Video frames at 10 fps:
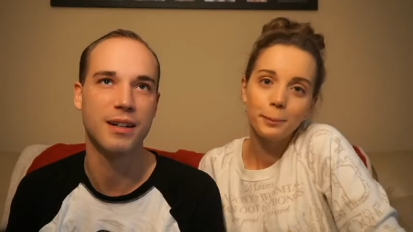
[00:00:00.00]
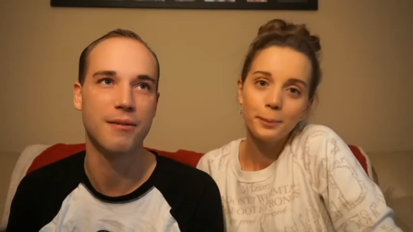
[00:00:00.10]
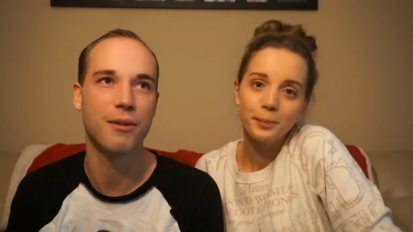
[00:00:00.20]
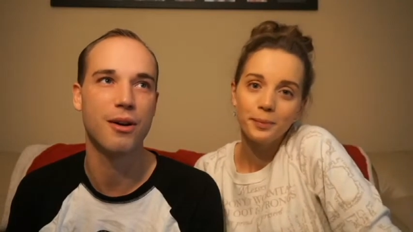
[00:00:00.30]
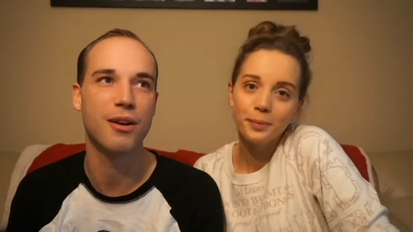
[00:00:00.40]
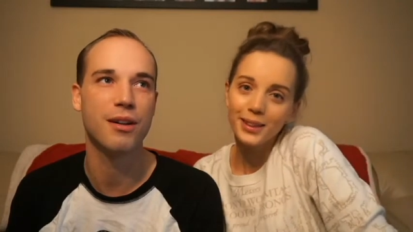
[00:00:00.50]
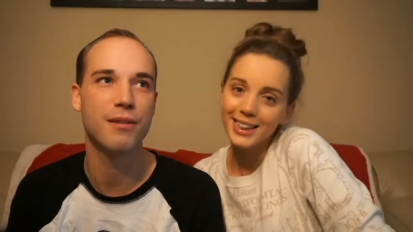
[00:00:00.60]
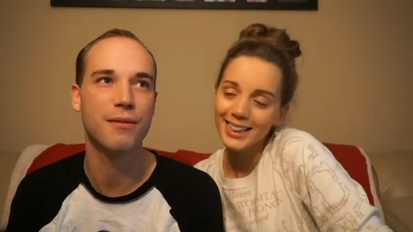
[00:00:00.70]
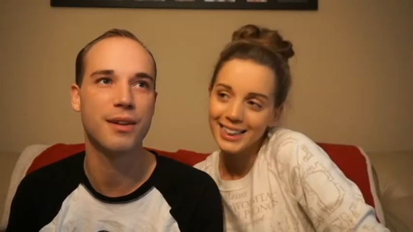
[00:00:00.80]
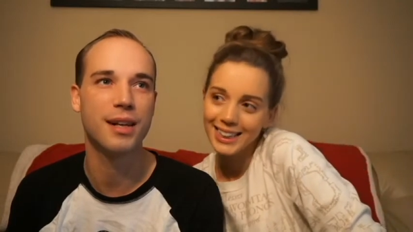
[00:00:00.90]
Speaker 1: Of all of
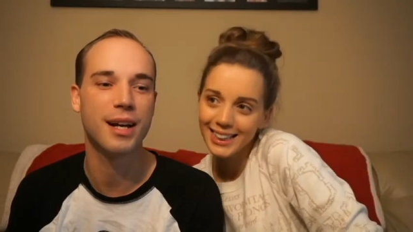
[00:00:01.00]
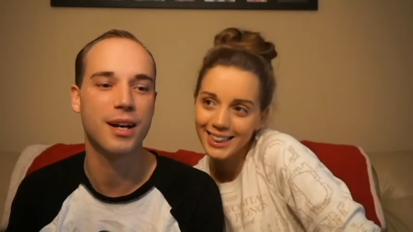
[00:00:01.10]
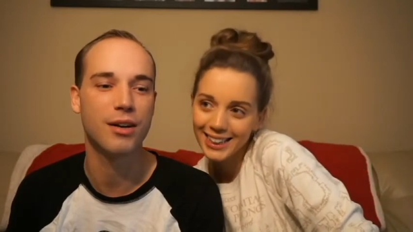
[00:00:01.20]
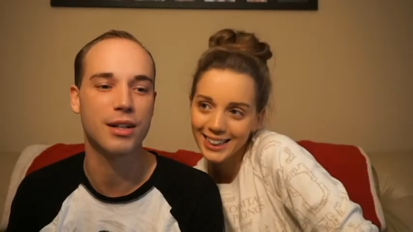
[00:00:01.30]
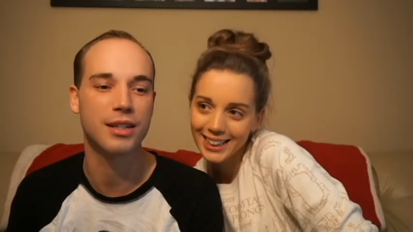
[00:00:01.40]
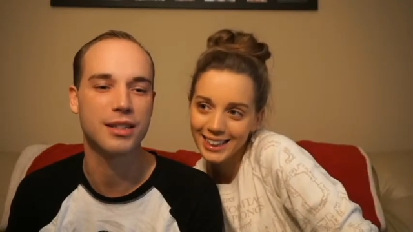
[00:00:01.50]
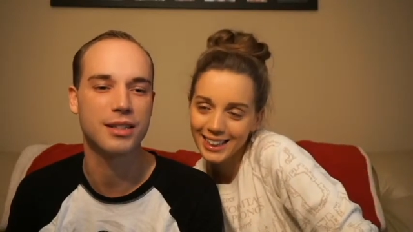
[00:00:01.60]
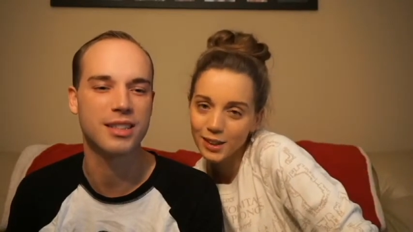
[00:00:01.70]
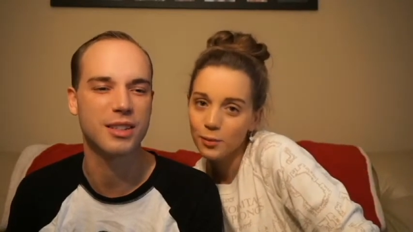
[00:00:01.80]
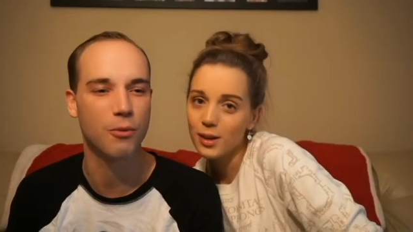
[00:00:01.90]
the characters.
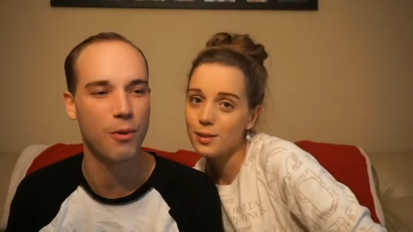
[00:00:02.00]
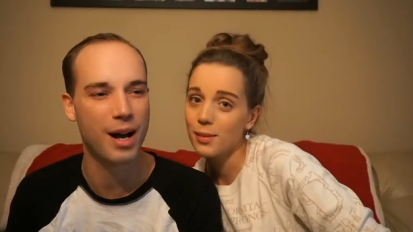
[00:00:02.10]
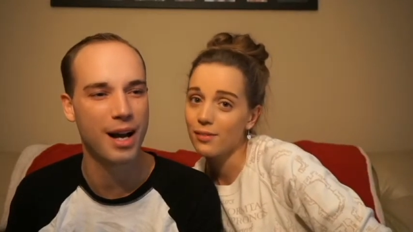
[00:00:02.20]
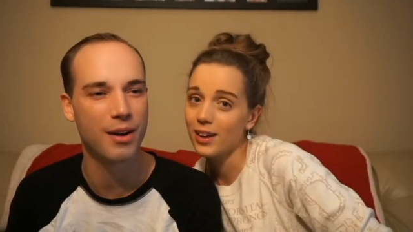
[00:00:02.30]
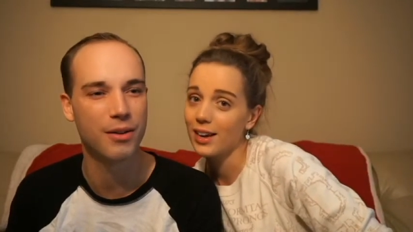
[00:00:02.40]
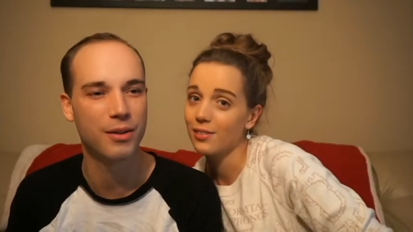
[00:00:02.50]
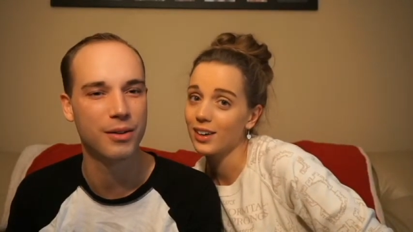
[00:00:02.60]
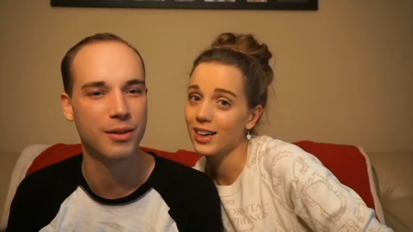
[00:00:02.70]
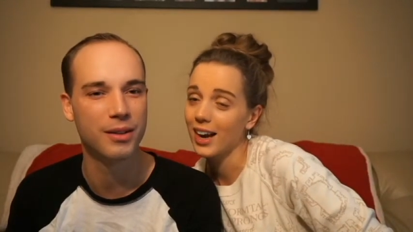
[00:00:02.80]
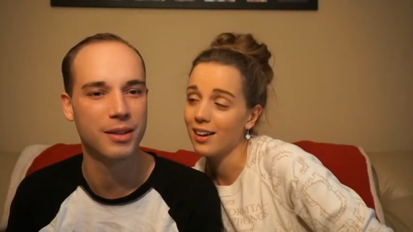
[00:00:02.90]
Speaker 2: What's my favorite
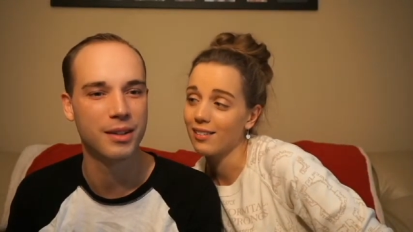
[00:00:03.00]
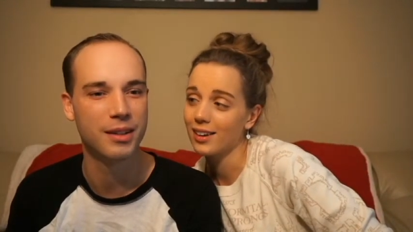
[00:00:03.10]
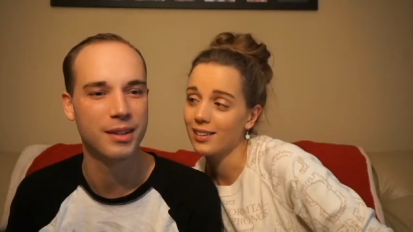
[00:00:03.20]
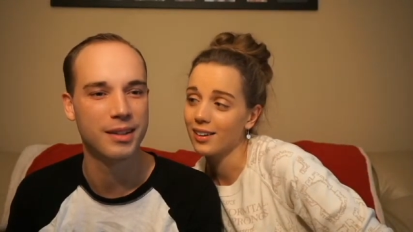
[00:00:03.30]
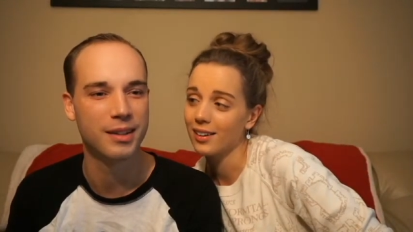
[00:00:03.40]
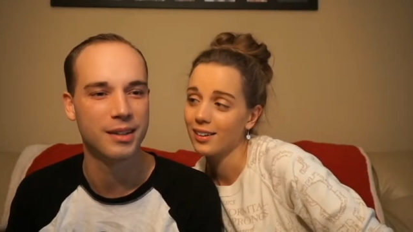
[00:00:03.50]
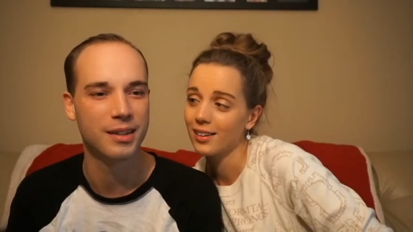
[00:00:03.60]
character?